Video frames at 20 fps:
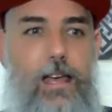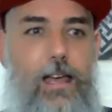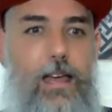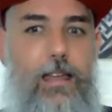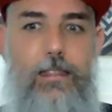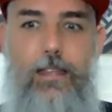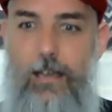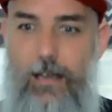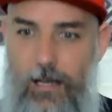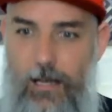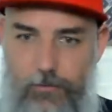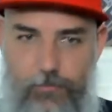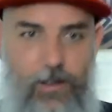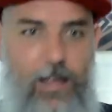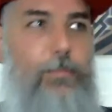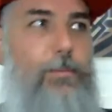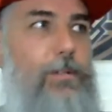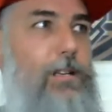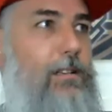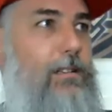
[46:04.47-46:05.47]
And then I
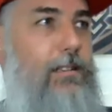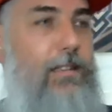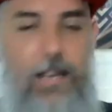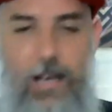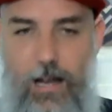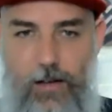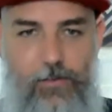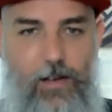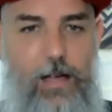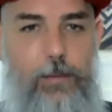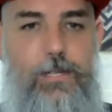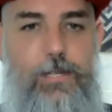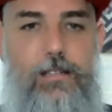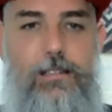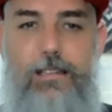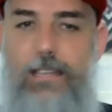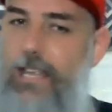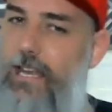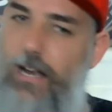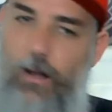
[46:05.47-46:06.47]
vaped it and then I vaped
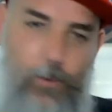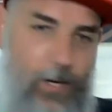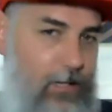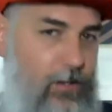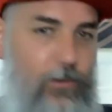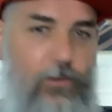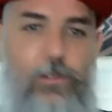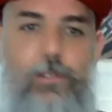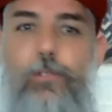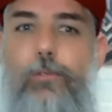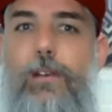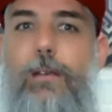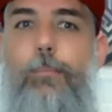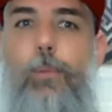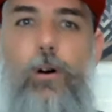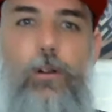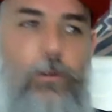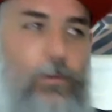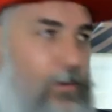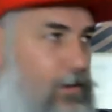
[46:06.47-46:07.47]
it. And then I went through 3
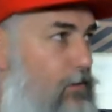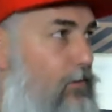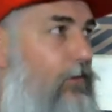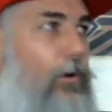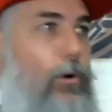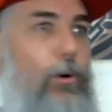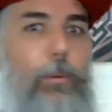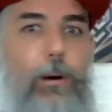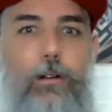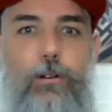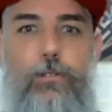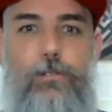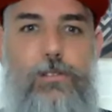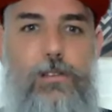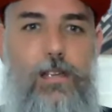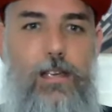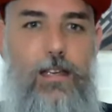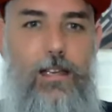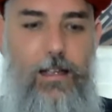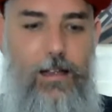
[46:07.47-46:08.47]
bottles and 4 bottles.